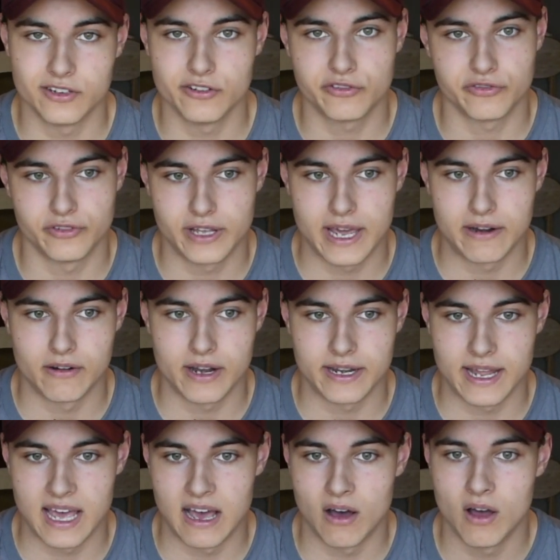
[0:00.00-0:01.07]
the Newfoundland
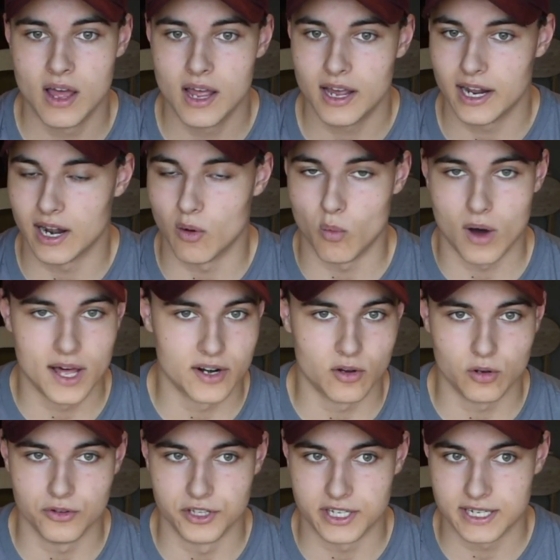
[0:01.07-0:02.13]
right now, and I want to
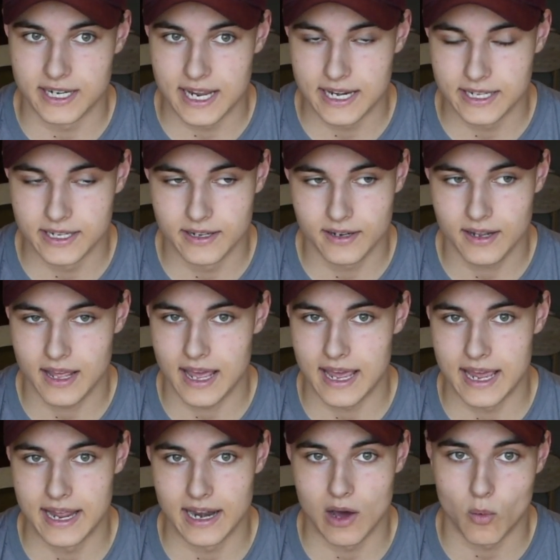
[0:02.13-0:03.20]
hold the Canadian,
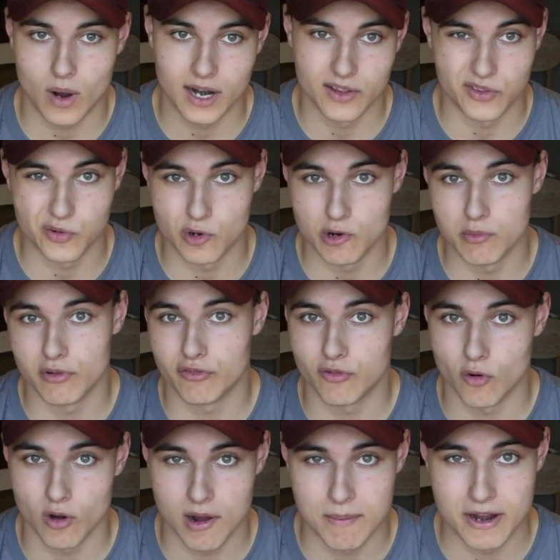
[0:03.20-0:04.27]
and I want to do it
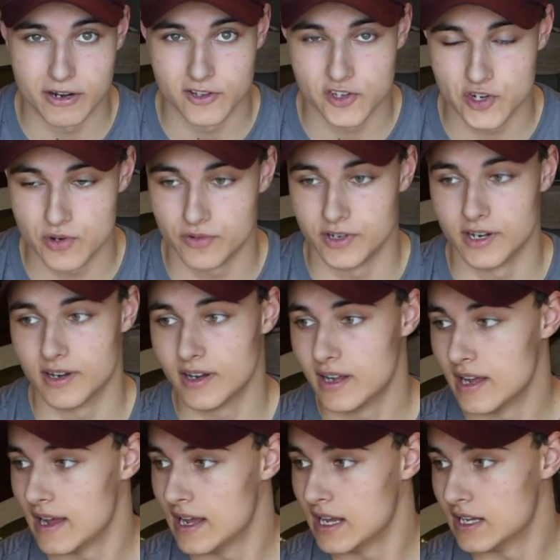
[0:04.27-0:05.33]
before I'm at a junior.
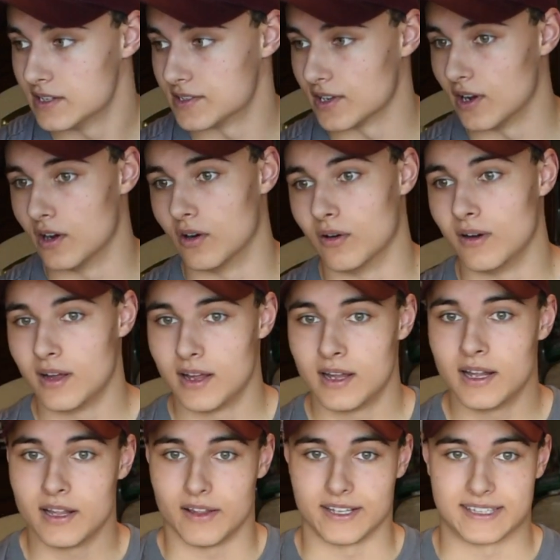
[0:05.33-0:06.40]
So
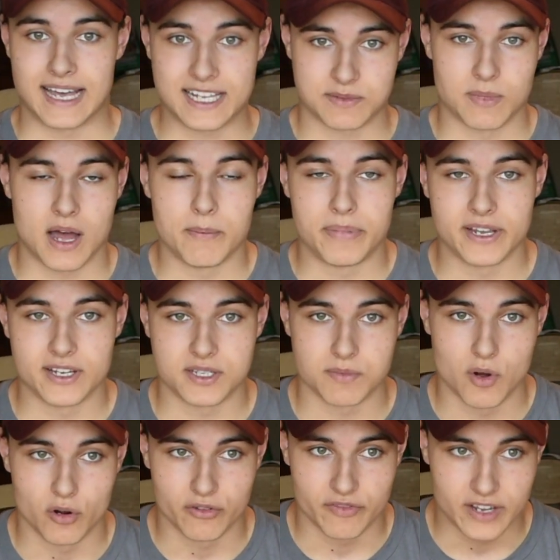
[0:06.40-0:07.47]
like that's my biggest
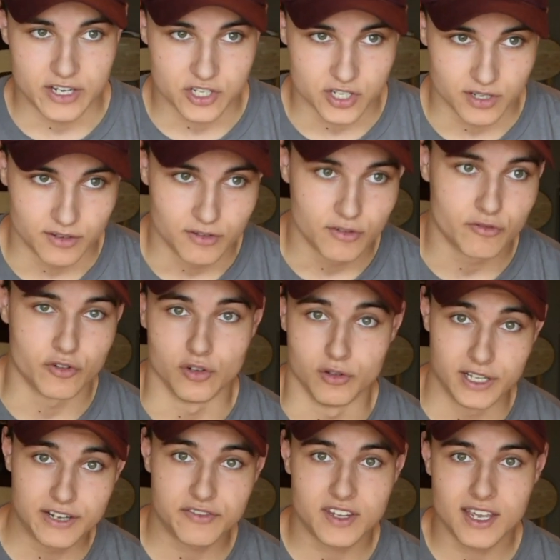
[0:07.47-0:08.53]
motivation for
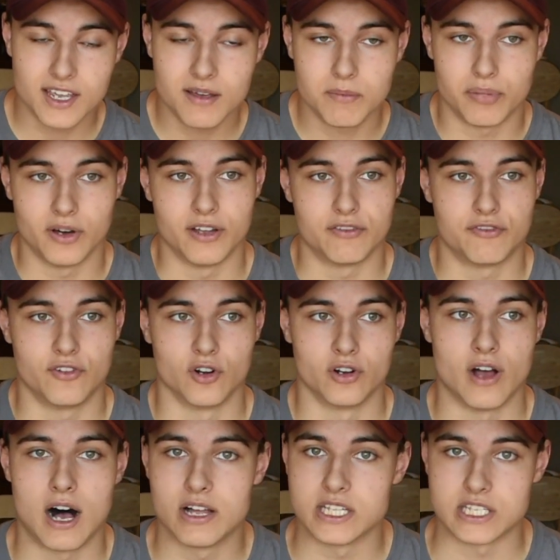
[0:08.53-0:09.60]
lifting. But
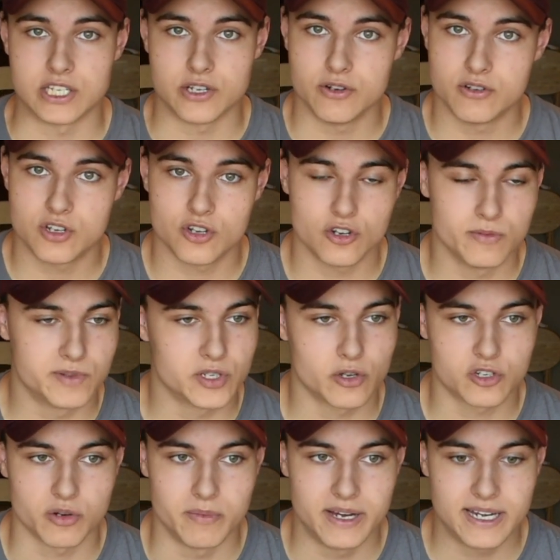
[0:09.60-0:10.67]
for all this YouTube,
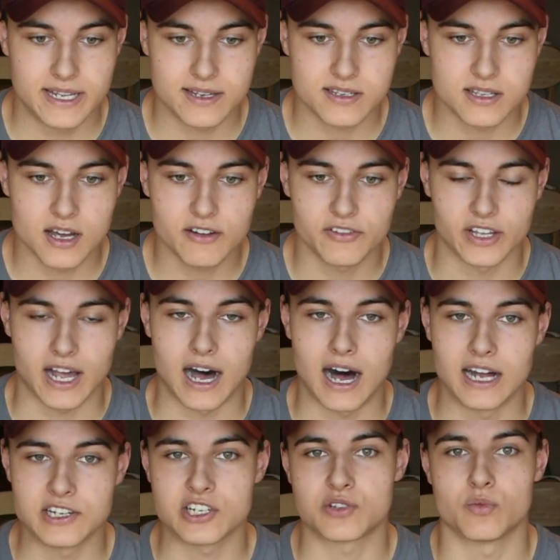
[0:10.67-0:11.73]
social media stuff, like
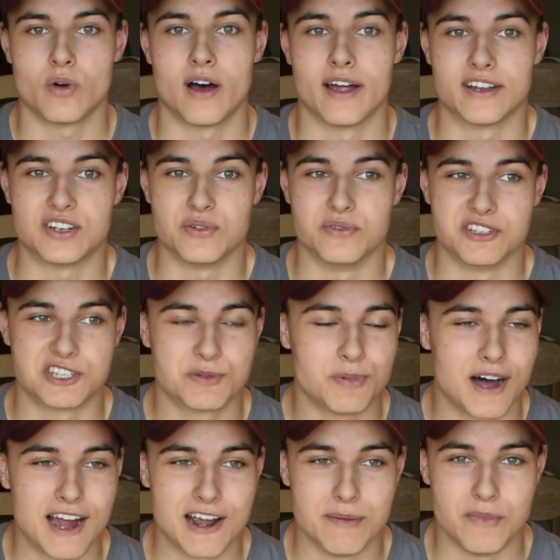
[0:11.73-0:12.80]
I just want to
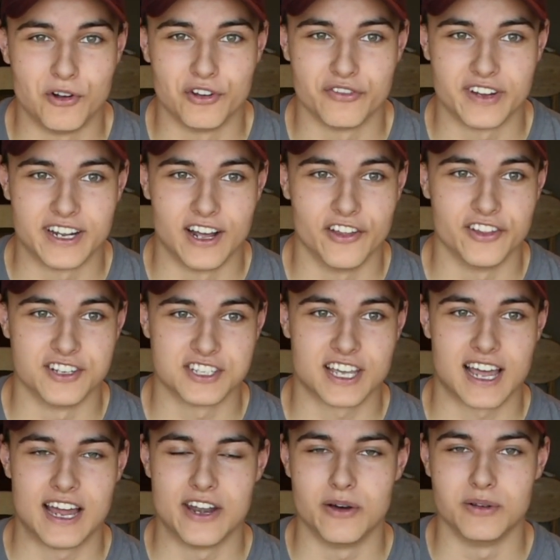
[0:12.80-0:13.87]
inspire and motivate others.
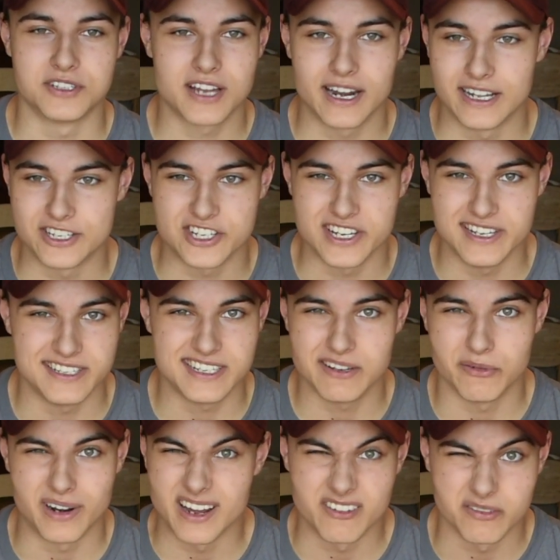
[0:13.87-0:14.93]
Like I know it's kind of cheesy
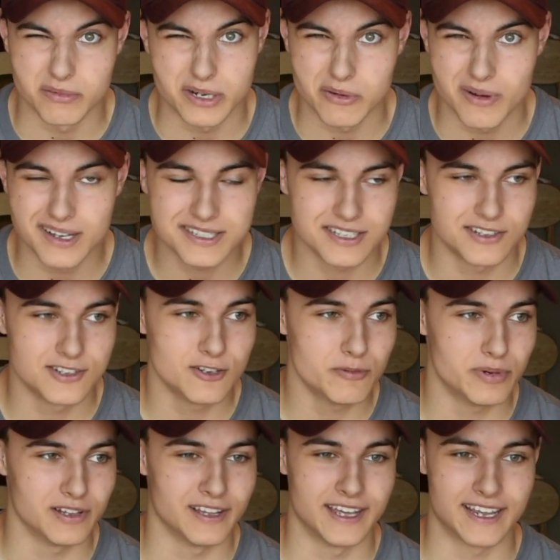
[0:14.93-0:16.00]
and what everybody wants to do,
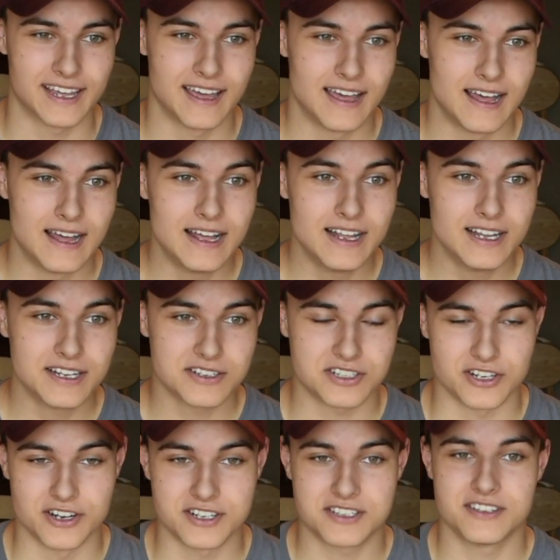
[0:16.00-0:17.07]
but like
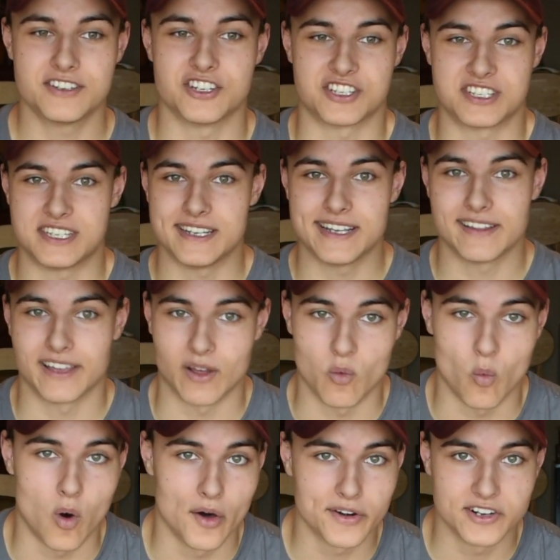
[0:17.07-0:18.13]
seriously, just seeing like
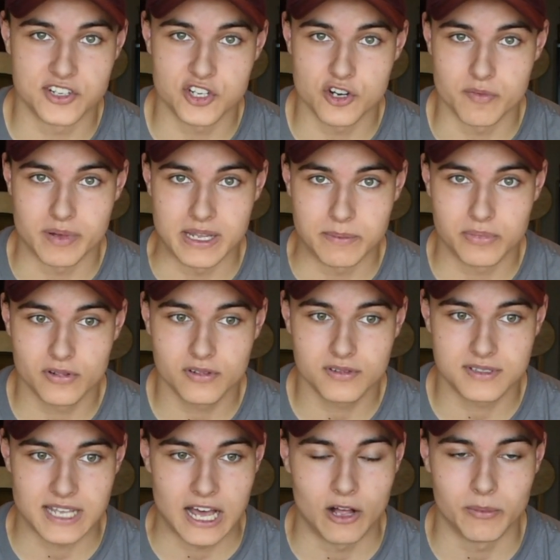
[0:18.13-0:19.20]
1 or 2
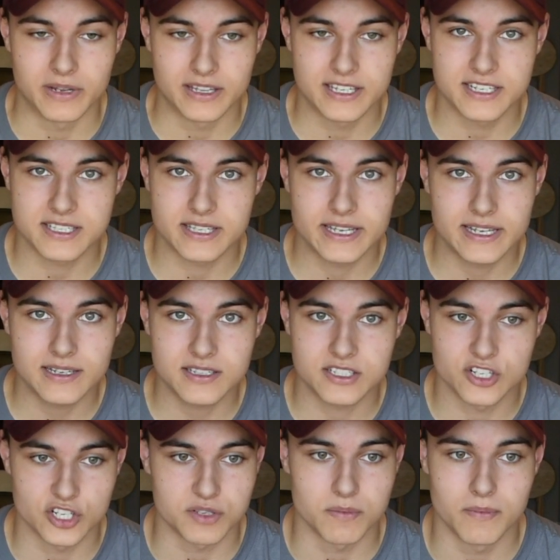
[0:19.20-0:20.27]
people tell me these things,
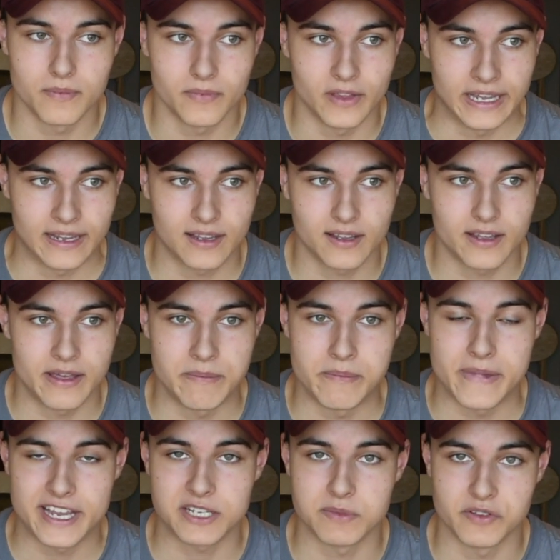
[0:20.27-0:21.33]
just like it
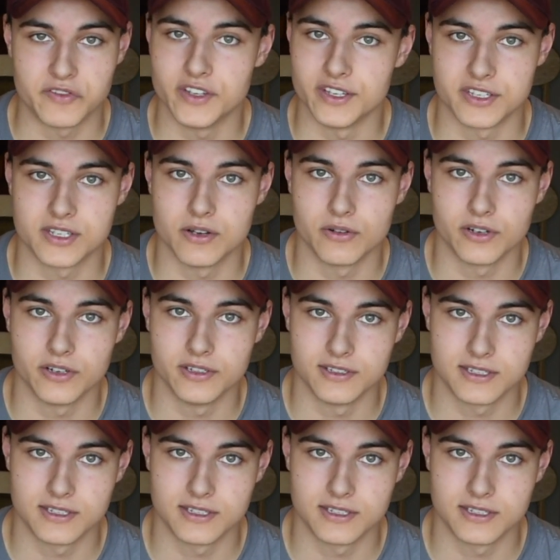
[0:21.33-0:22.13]
makes me feel so good